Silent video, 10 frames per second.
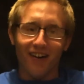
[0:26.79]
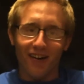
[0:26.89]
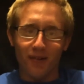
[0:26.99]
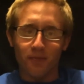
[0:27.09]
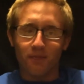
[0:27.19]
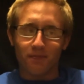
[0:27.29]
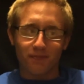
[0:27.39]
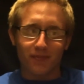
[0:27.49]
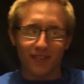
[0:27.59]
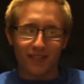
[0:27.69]
um,
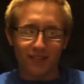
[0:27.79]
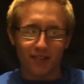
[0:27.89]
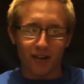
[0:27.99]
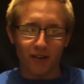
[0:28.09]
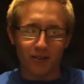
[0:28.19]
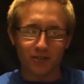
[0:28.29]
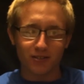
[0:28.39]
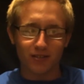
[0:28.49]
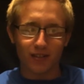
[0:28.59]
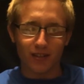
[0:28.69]
so,
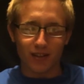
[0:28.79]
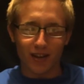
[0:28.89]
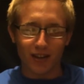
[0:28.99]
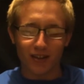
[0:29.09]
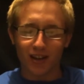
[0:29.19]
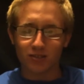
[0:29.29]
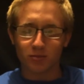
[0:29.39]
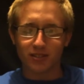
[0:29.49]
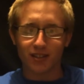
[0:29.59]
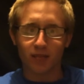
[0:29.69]
yeah, you guys will
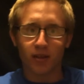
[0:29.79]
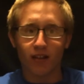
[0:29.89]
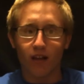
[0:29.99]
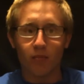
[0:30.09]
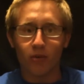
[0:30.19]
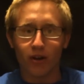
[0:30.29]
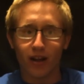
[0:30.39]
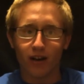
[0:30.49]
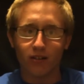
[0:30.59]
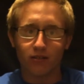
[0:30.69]
be seeing me a lot more
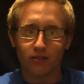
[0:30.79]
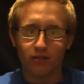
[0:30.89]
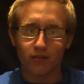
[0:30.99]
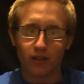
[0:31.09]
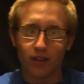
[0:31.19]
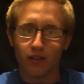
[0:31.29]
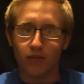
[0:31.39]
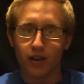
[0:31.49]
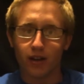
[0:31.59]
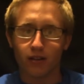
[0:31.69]
now in the
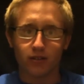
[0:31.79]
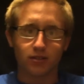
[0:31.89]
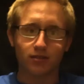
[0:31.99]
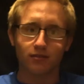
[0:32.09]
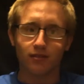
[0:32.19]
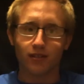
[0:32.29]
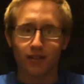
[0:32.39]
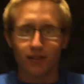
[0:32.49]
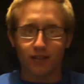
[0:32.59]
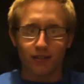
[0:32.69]
videos
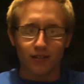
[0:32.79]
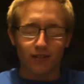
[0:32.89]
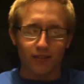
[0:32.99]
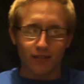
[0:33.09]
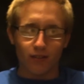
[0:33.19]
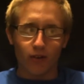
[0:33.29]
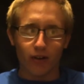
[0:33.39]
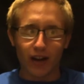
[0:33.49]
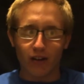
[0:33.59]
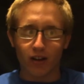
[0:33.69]

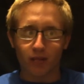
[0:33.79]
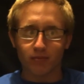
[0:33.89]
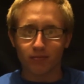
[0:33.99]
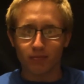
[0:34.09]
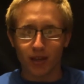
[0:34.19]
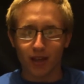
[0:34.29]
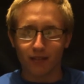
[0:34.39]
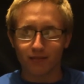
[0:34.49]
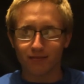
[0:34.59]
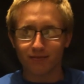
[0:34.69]
or hearing
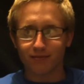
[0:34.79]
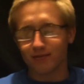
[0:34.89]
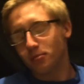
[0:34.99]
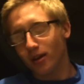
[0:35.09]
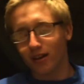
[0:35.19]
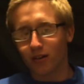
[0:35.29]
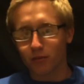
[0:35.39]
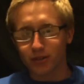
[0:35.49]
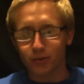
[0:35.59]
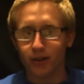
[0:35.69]
me, depending
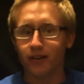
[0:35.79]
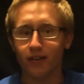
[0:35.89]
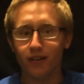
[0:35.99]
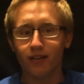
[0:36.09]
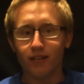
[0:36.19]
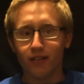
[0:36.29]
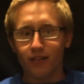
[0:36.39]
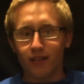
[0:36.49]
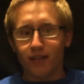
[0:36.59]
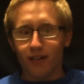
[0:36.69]
on which one.
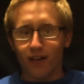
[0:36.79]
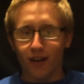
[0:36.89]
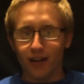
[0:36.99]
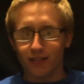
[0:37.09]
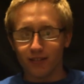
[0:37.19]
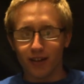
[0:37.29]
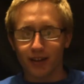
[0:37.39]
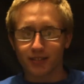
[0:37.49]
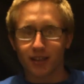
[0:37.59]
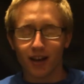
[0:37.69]
Alright,
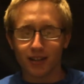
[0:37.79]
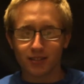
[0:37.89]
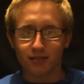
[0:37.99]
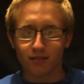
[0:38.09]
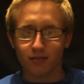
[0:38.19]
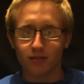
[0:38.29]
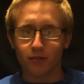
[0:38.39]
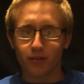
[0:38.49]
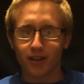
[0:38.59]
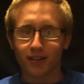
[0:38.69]
thanks guys.
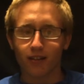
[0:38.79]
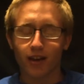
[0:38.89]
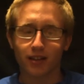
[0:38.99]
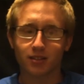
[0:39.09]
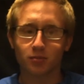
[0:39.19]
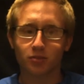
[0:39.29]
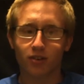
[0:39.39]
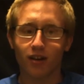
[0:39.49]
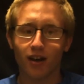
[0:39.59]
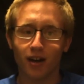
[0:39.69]
Don't forget to like and
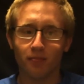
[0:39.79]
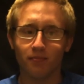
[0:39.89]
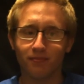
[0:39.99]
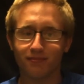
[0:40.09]
subscribe.